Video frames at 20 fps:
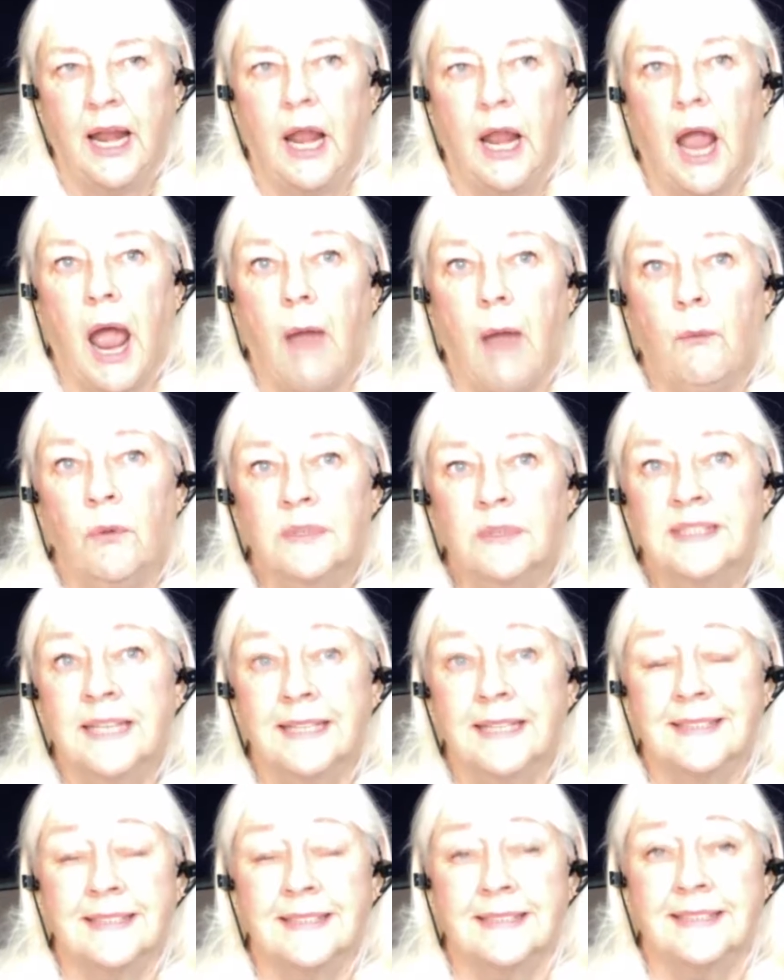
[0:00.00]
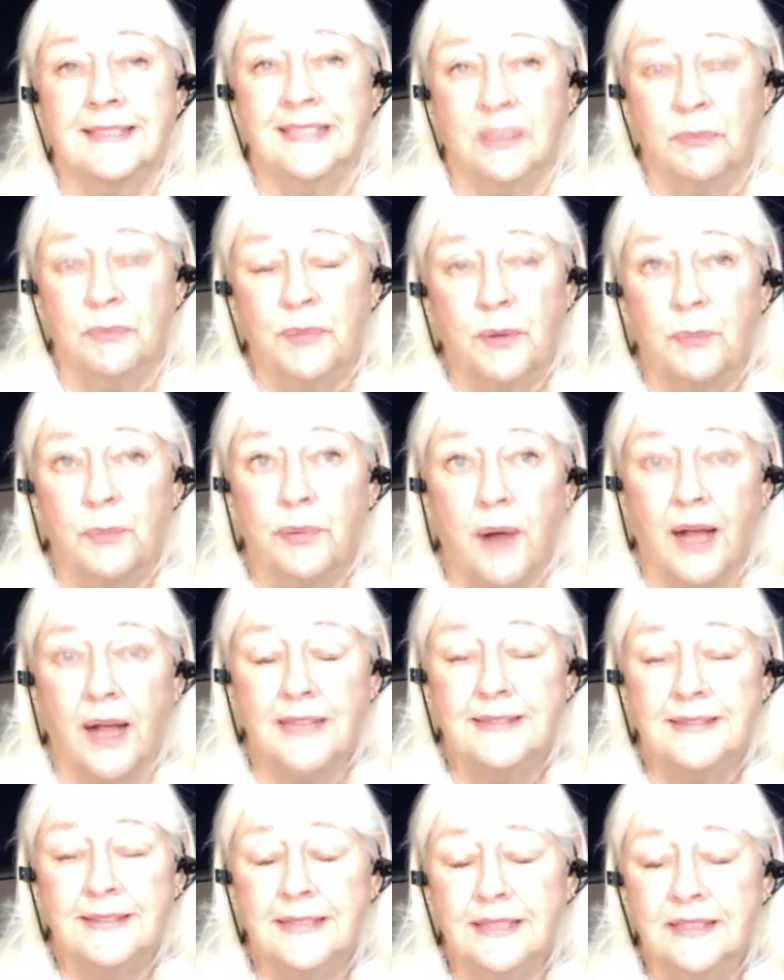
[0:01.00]
I won't say it's a simple
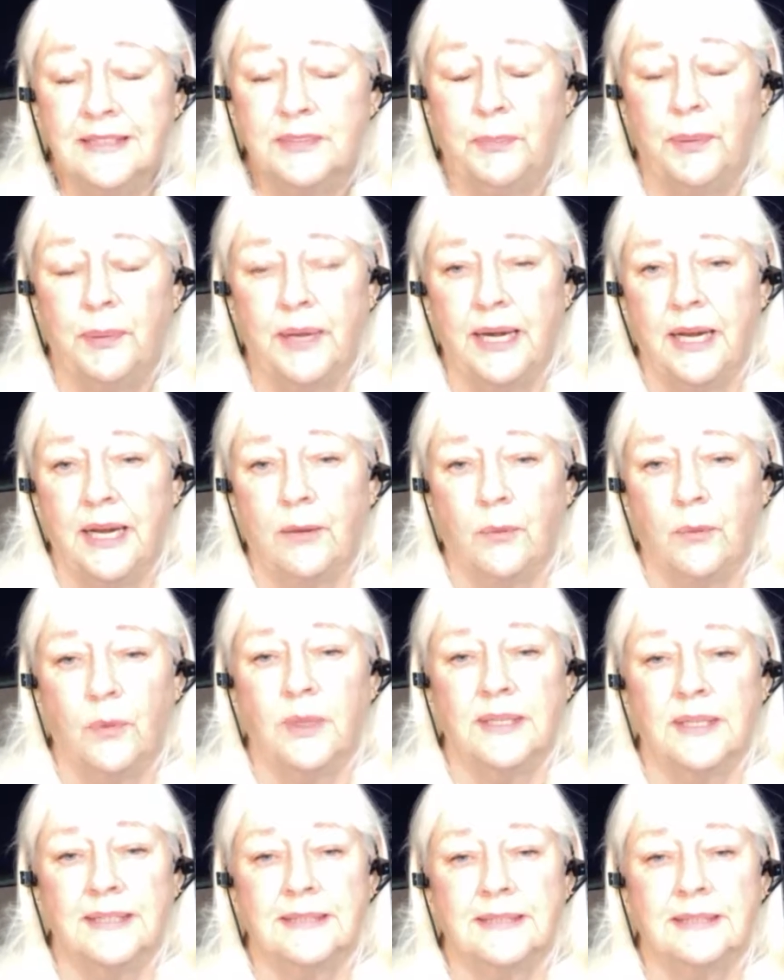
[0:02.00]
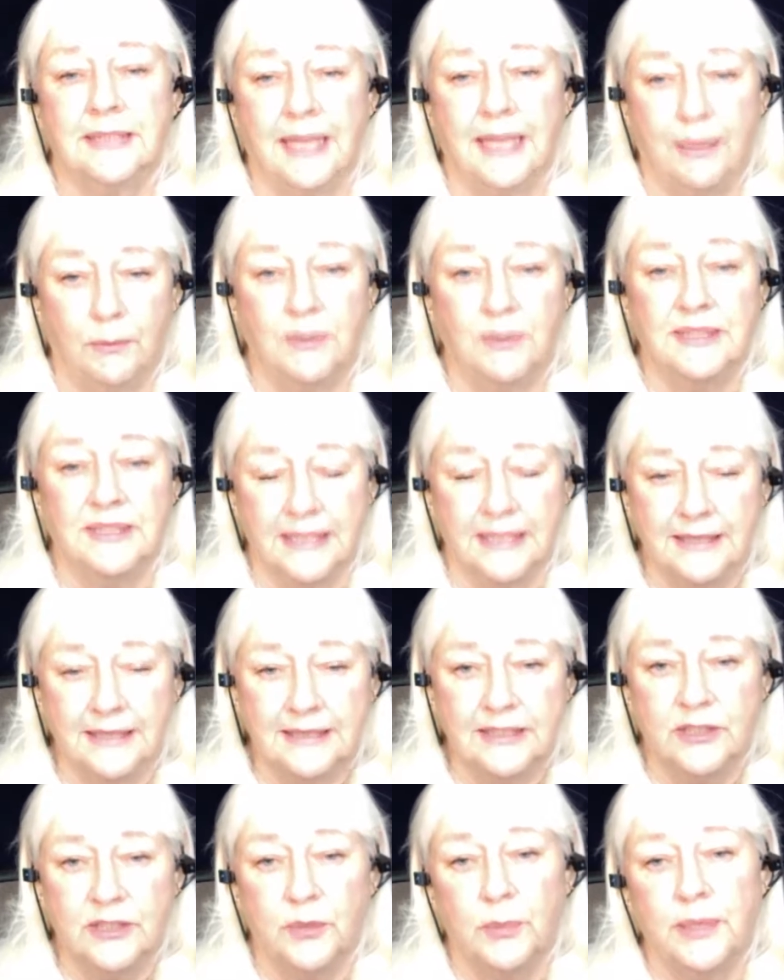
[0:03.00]
process, but it was
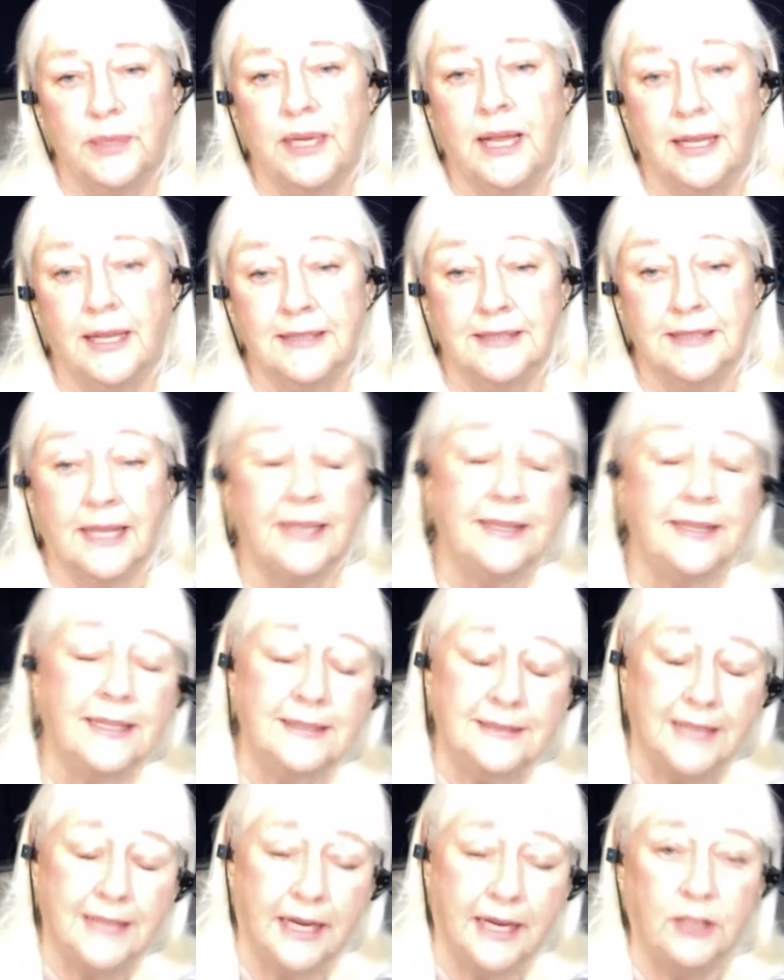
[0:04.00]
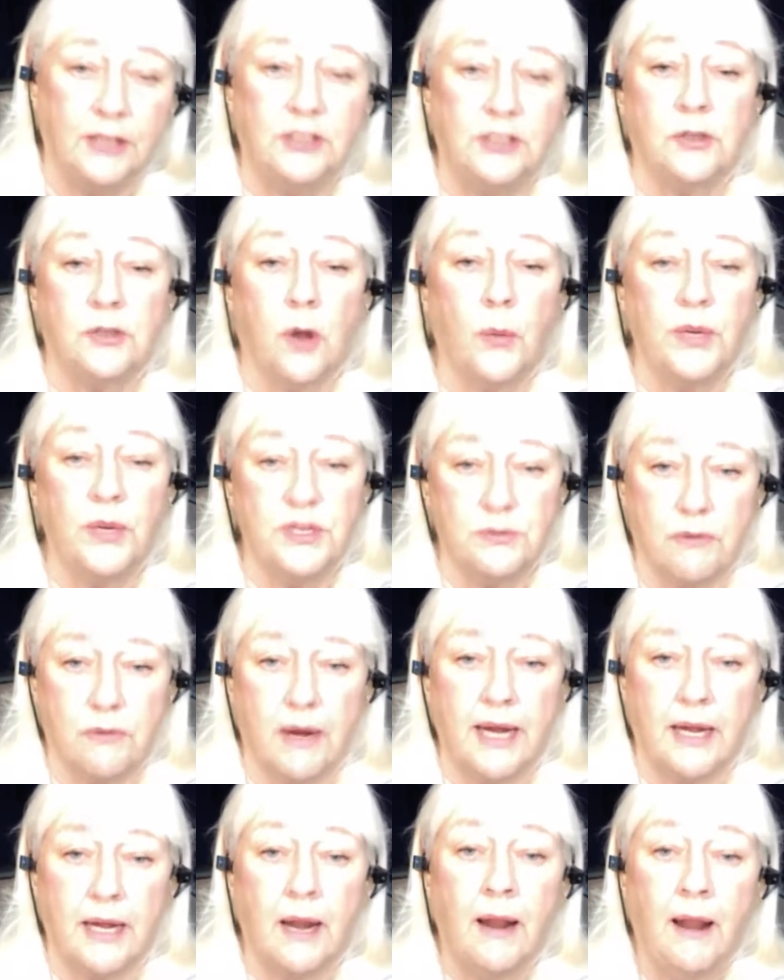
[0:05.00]
easier because, like they say, you should always
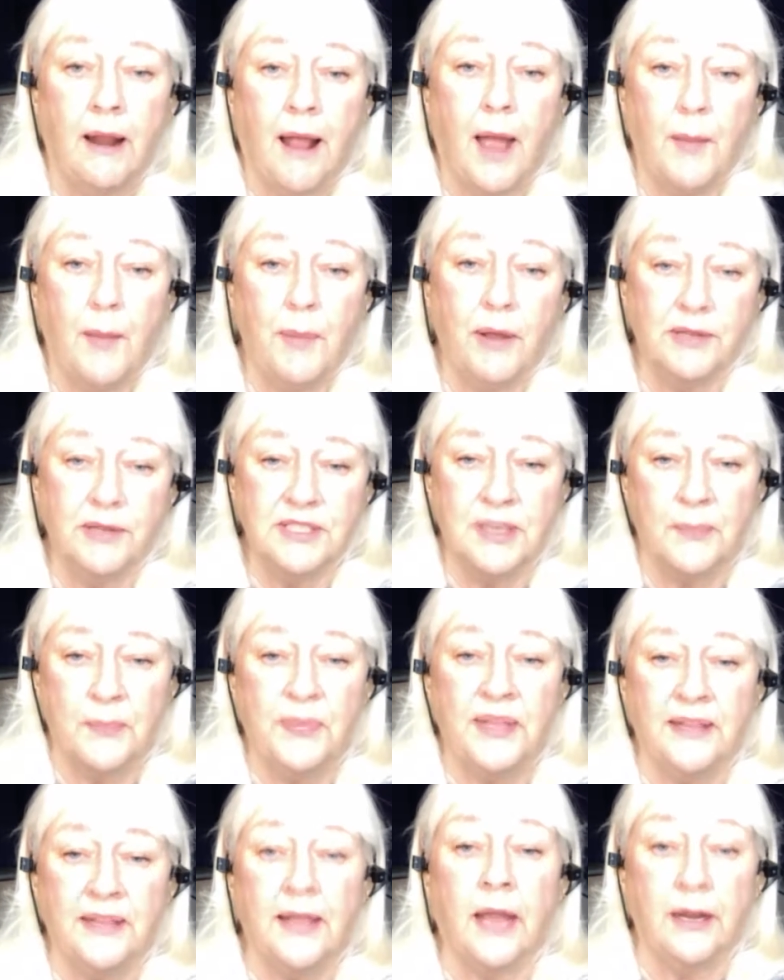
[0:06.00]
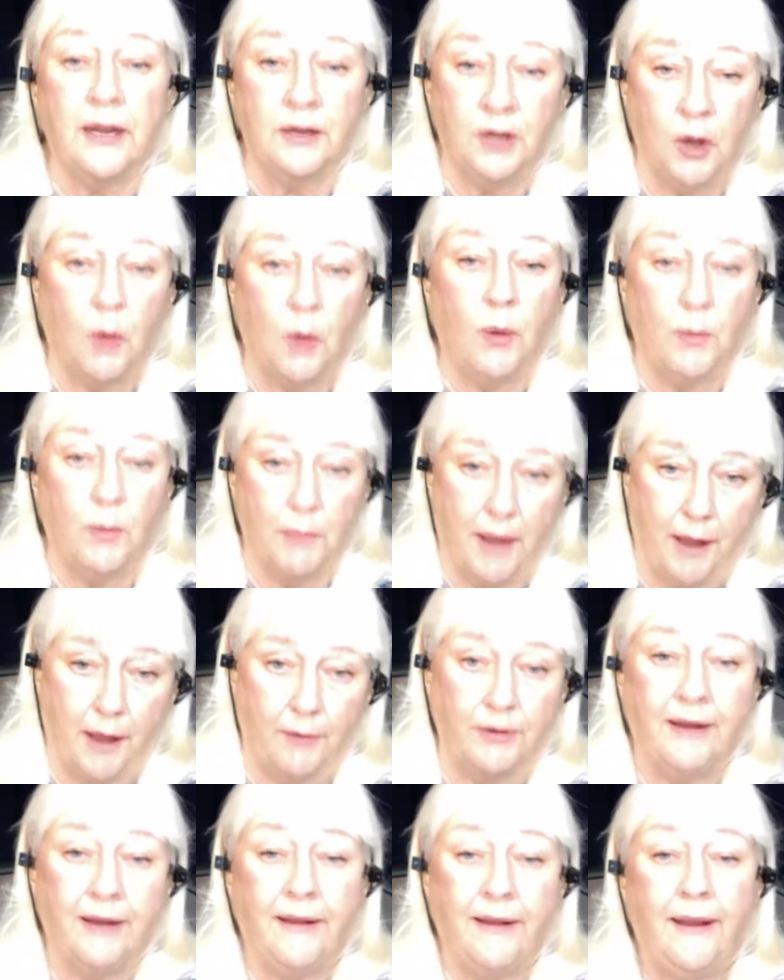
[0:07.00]
write about something that you know
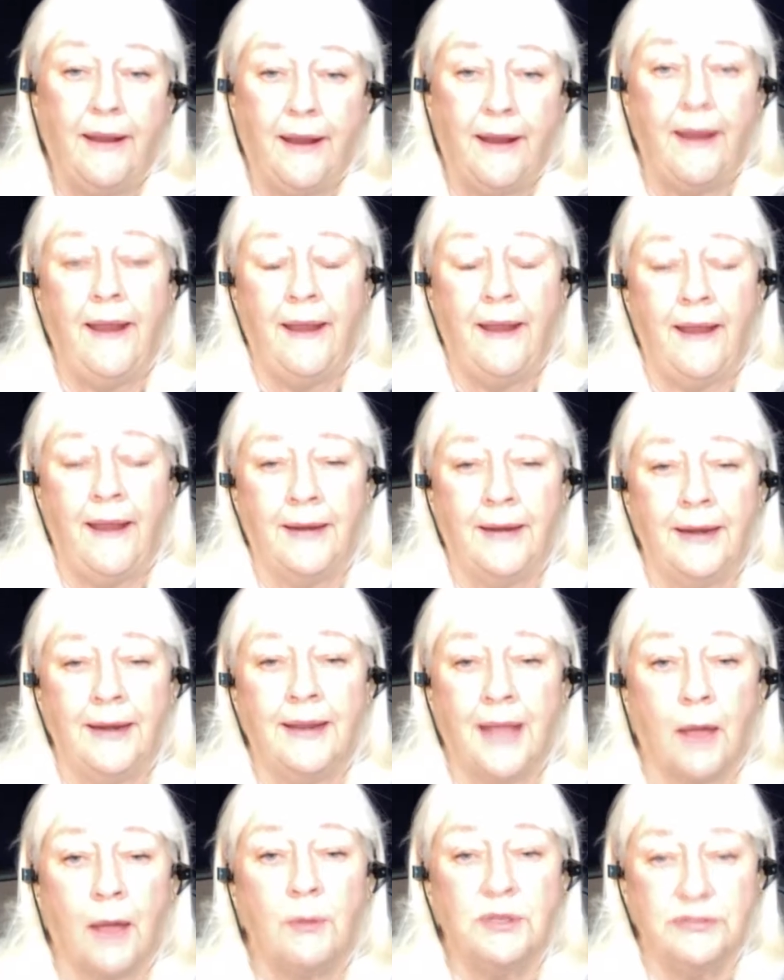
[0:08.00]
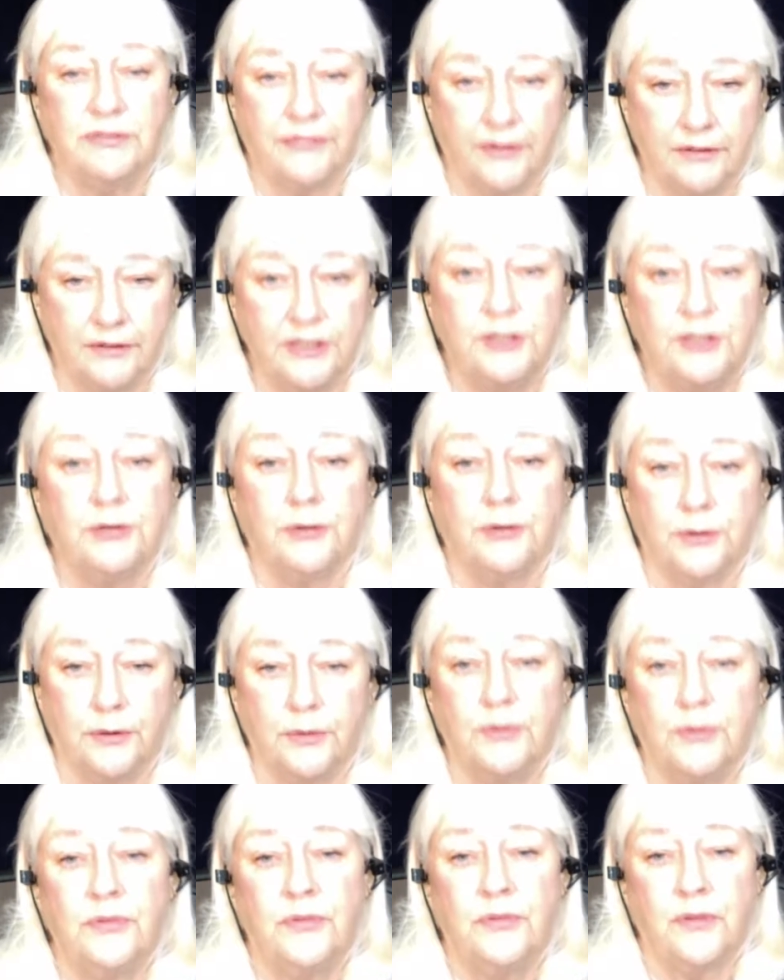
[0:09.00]
about, and that was very
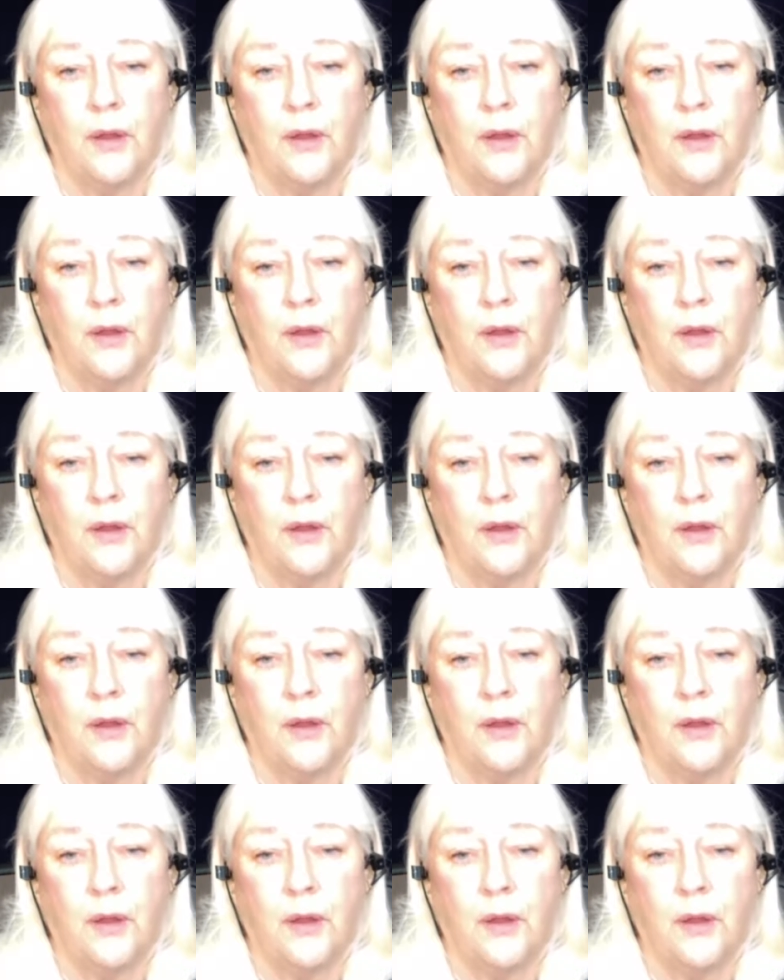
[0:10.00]
true.